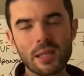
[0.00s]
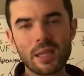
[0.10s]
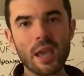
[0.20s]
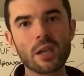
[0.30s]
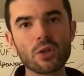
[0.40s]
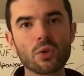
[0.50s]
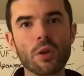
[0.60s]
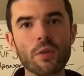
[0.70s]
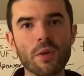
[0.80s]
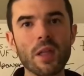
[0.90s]
Get
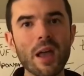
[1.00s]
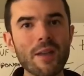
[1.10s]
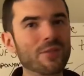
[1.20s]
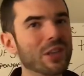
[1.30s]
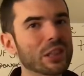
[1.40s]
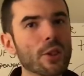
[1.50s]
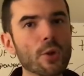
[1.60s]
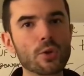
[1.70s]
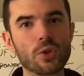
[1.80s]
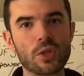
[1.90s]
control of your life. Get the
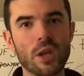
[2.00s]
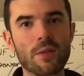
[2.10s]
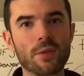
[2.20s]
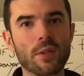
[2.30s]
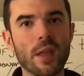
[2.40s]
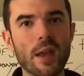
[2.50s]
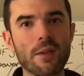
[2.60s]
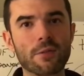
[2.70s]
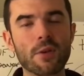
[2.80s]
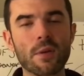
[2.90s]
losers out of your
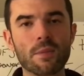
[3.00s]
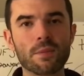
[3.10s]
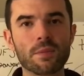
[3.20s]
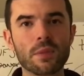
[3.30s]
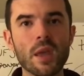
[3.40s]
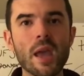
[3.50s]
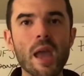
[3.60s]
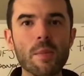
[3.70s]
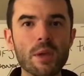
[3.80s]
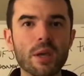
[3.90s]
life
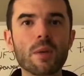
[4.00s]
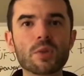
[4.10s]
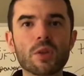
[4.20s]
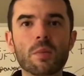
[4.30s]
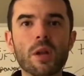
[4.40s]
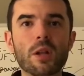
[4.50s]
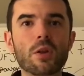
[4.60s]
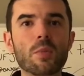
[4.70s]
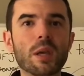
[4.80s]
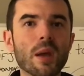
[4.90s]
and become somebody
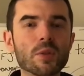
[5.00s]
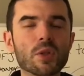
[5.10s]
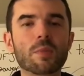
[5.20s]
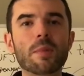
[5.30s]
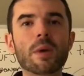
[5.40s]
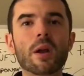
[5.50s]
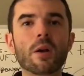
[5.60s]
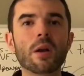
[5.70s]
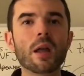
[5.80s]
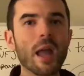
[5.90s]
new, become somebody
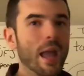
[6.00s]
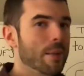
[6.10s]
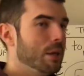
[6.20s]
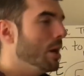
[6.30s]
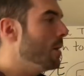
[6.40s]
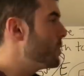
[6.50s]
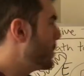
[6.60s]
better, and become